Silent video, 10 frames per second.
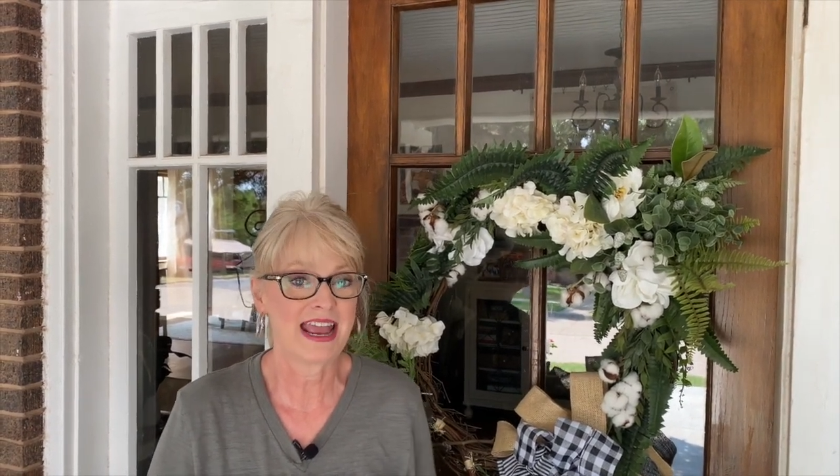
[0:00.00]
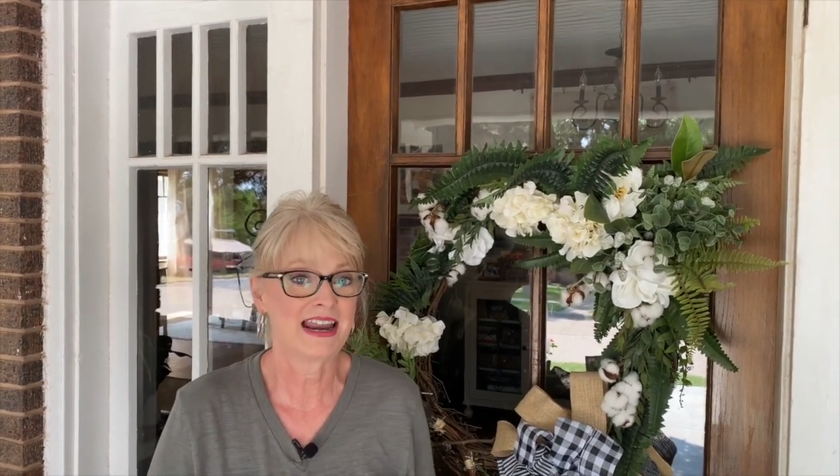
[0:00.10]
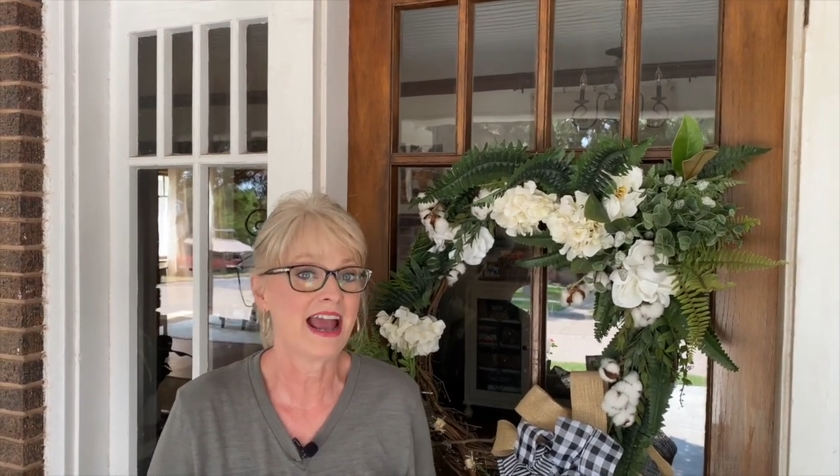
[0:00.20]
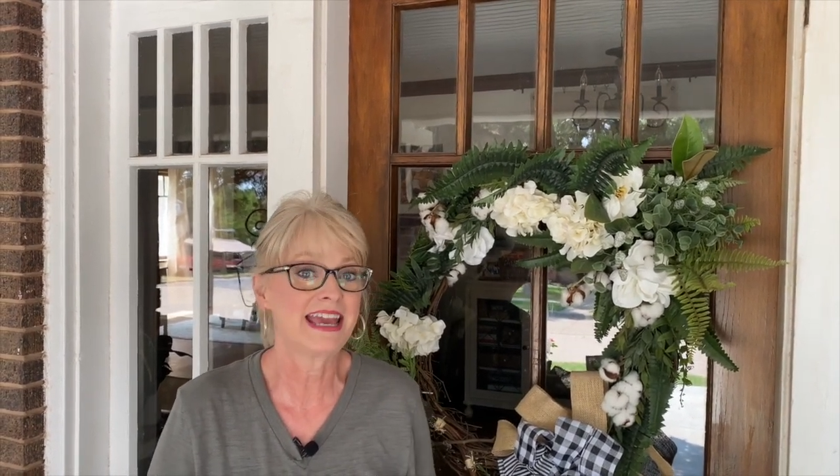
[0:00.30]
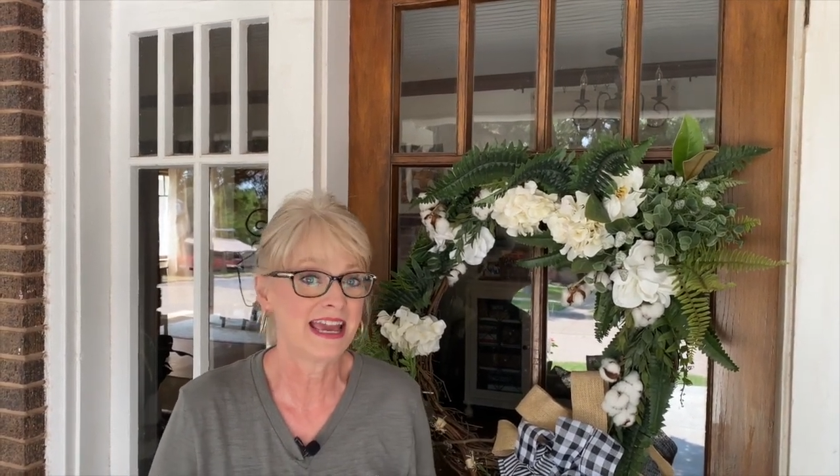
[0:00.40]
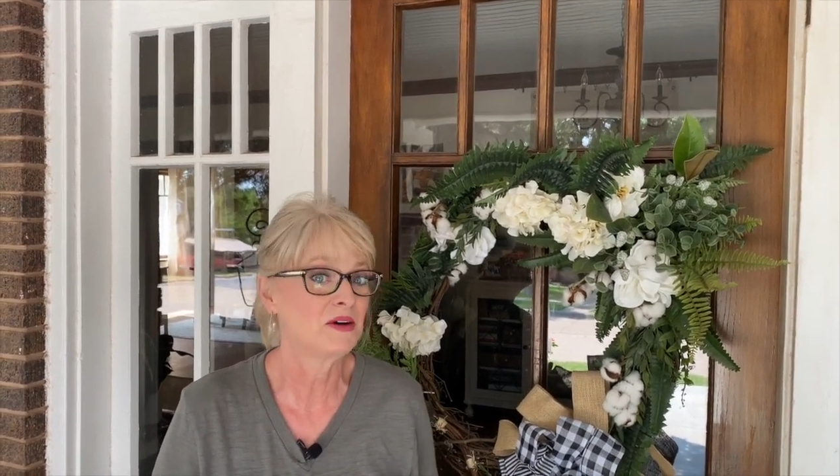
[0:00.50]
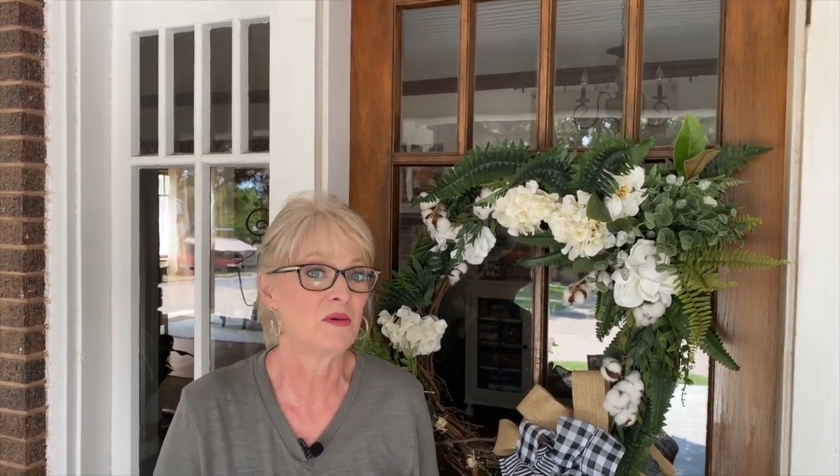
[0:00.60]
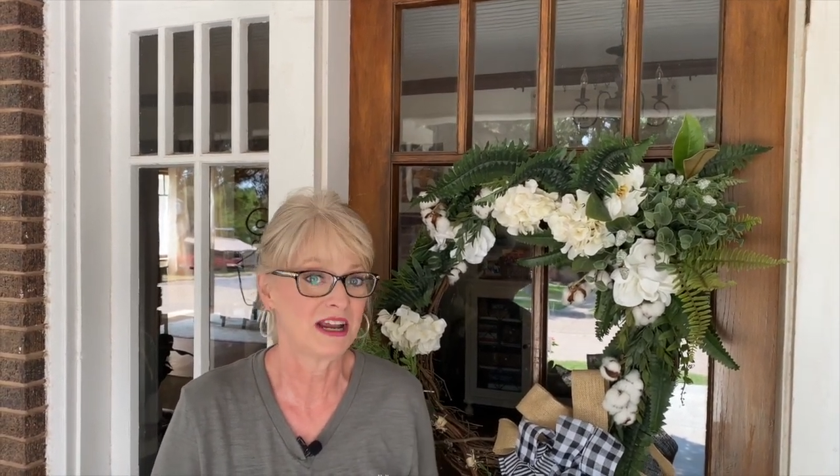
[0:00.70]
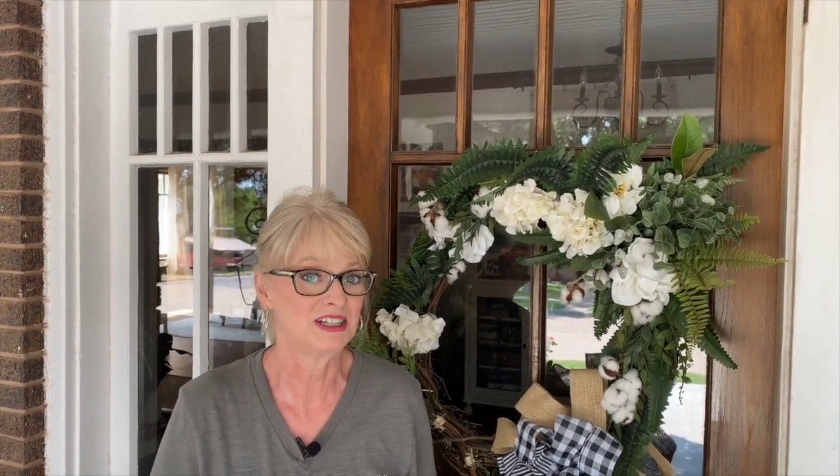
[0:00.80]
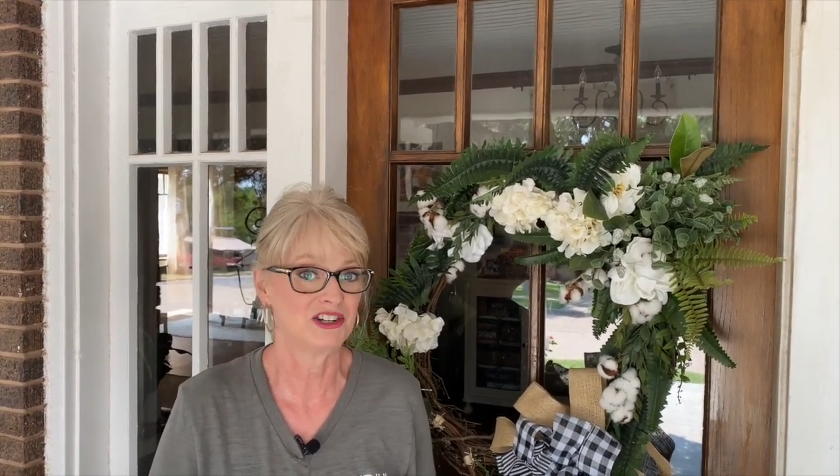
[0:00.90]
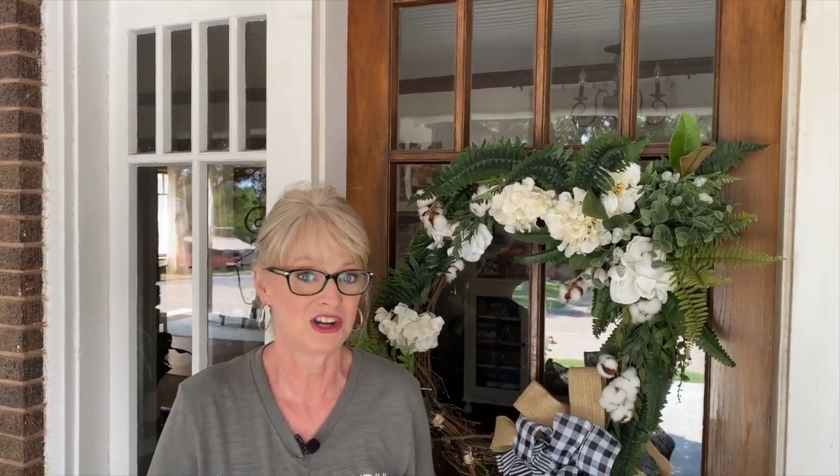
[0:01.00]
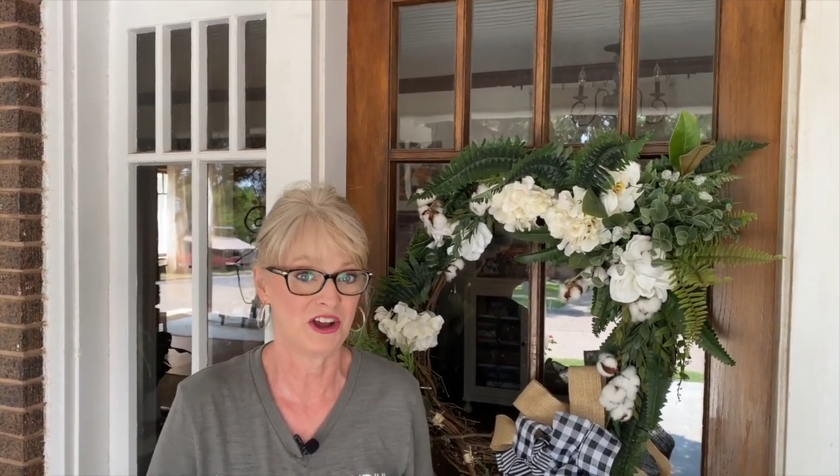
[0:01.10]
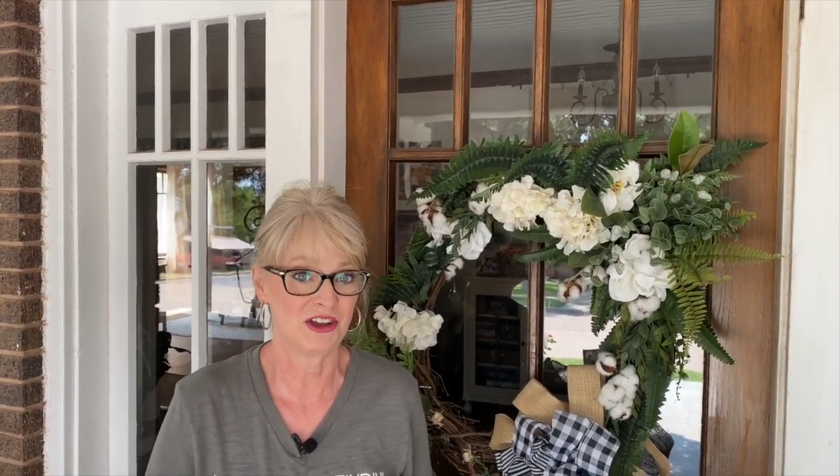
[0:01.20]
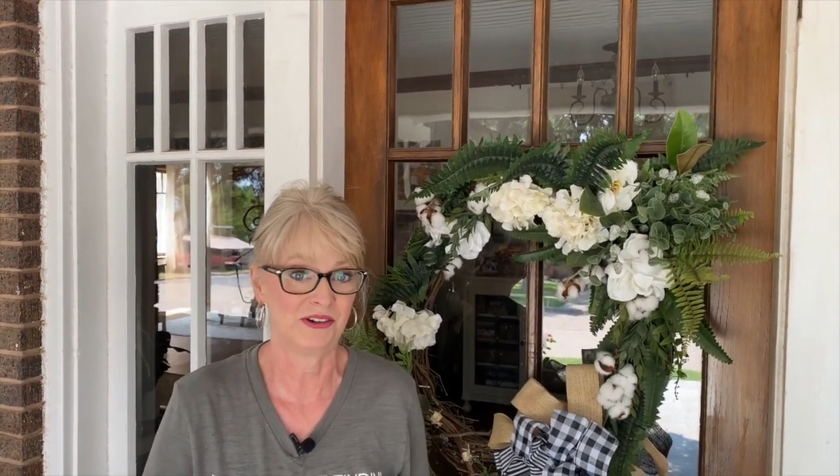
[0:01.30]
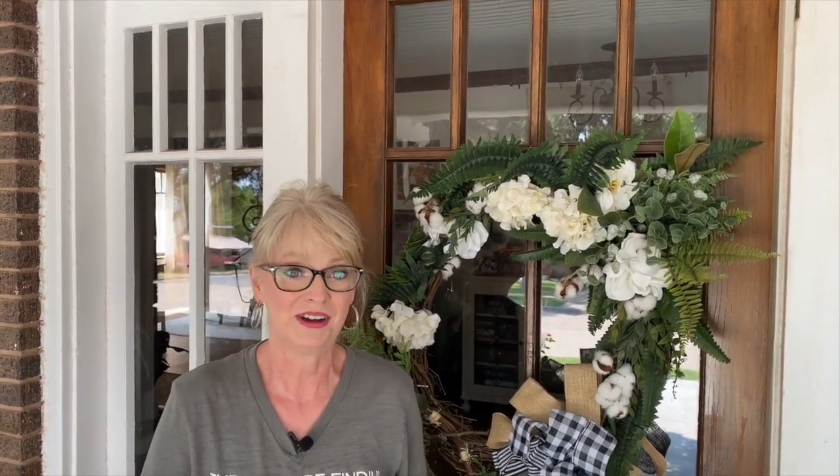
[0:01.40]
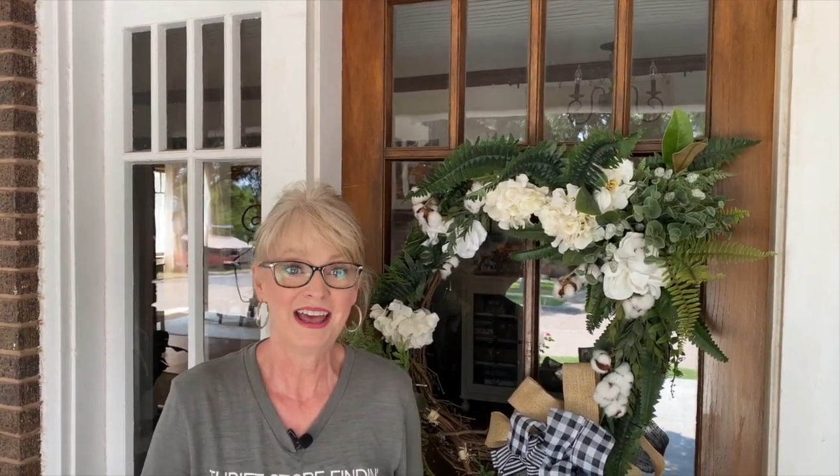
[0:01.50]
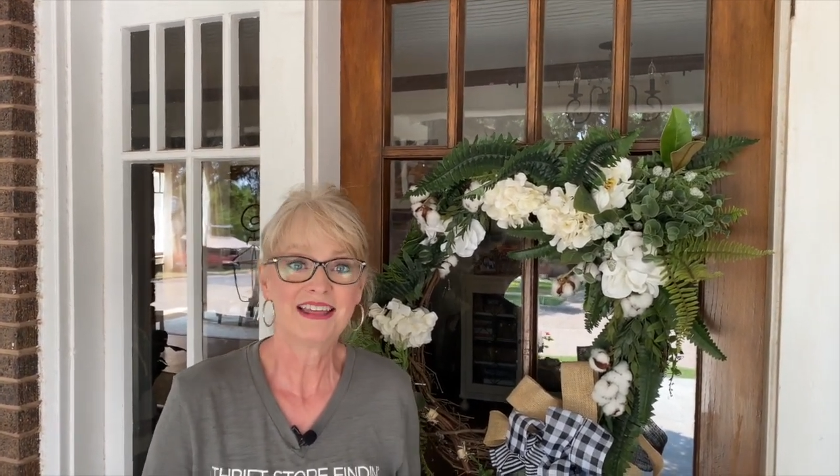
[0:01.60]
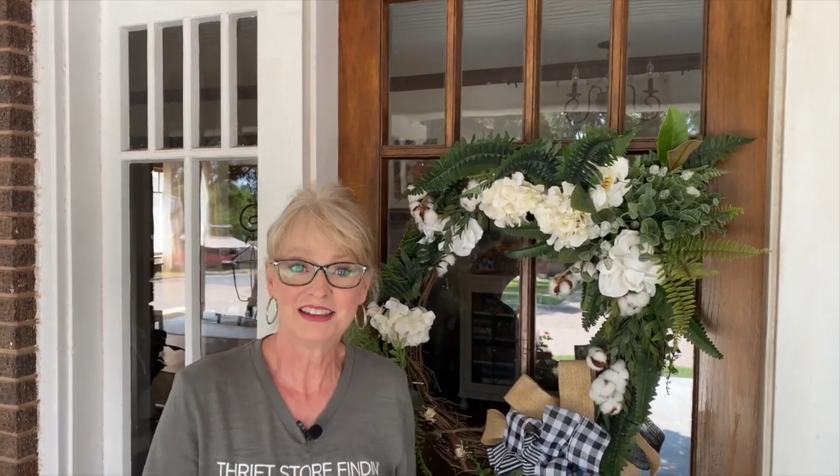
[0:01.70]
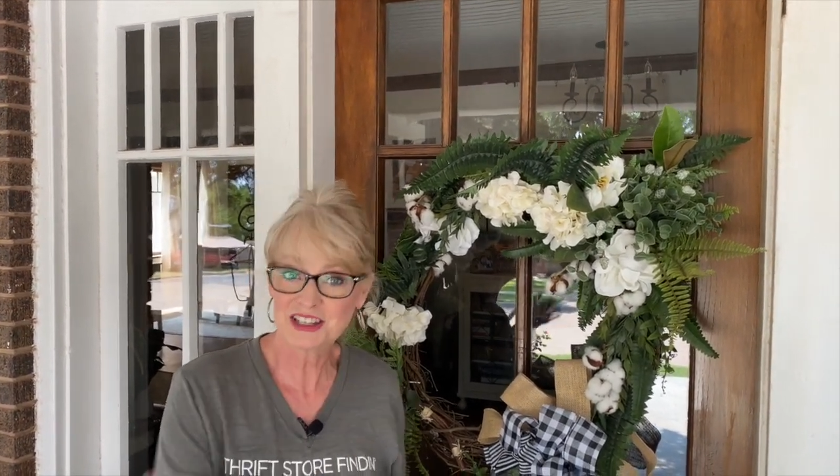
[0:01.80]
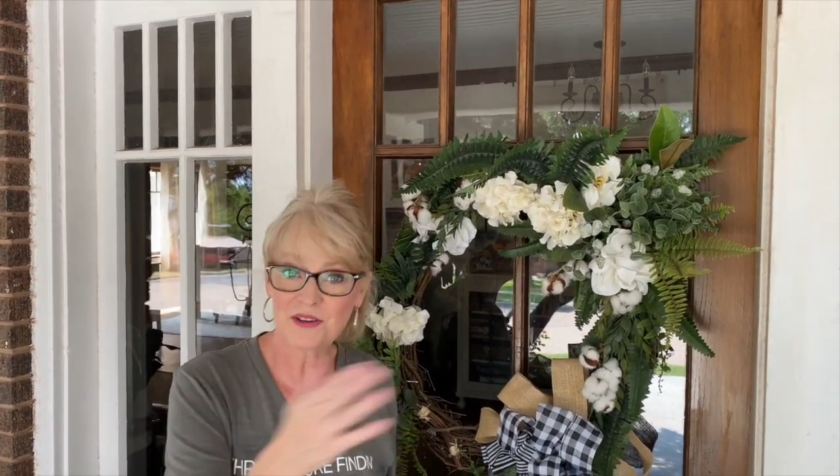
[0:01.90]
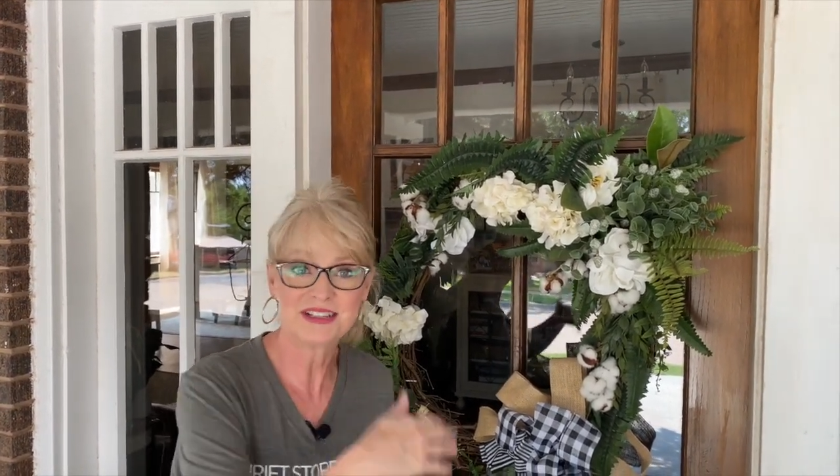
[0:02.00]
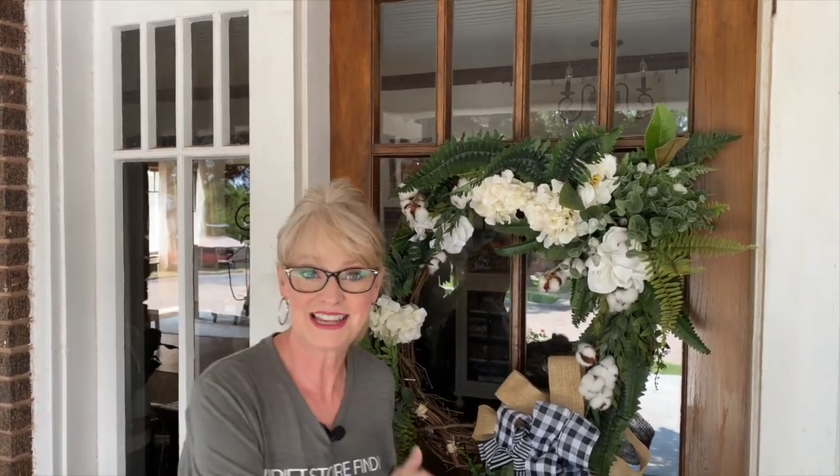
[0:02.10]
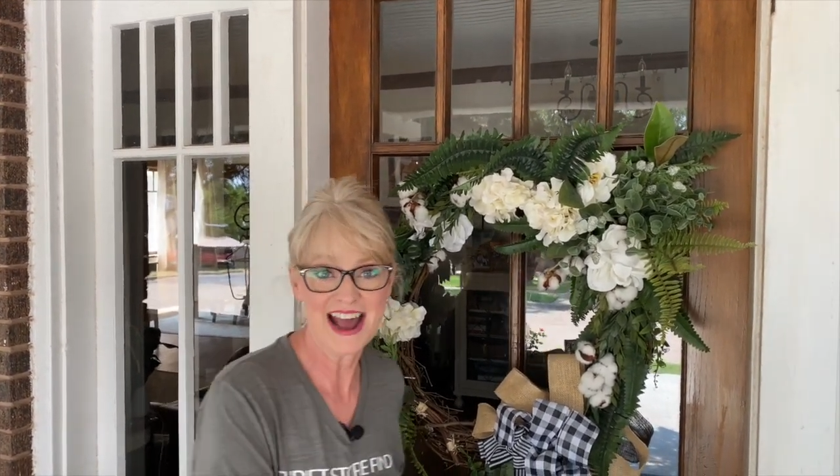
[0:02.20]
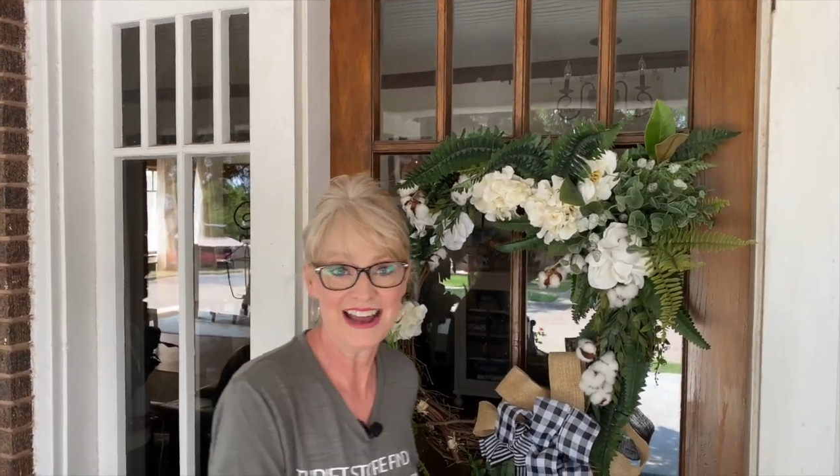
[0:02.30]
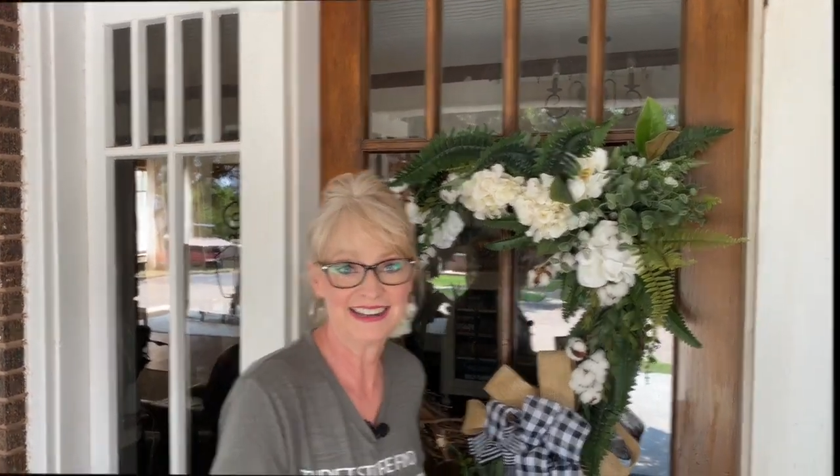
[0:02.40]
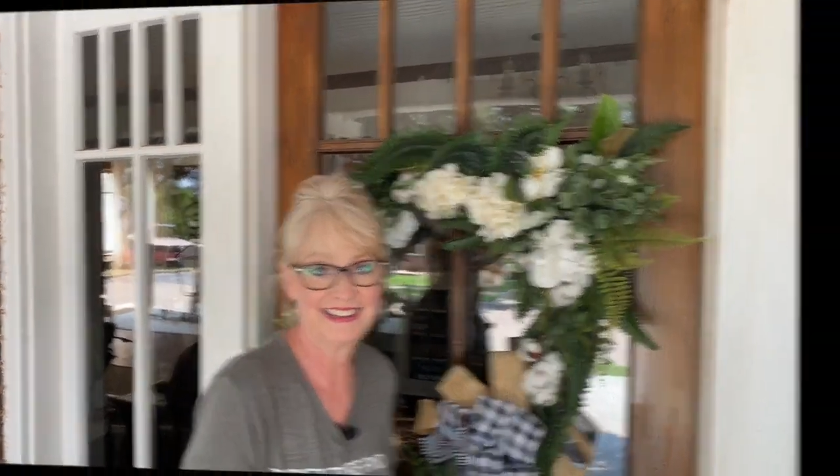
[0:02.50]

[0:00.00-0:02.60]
and I can't wait to show you. Let's go inside.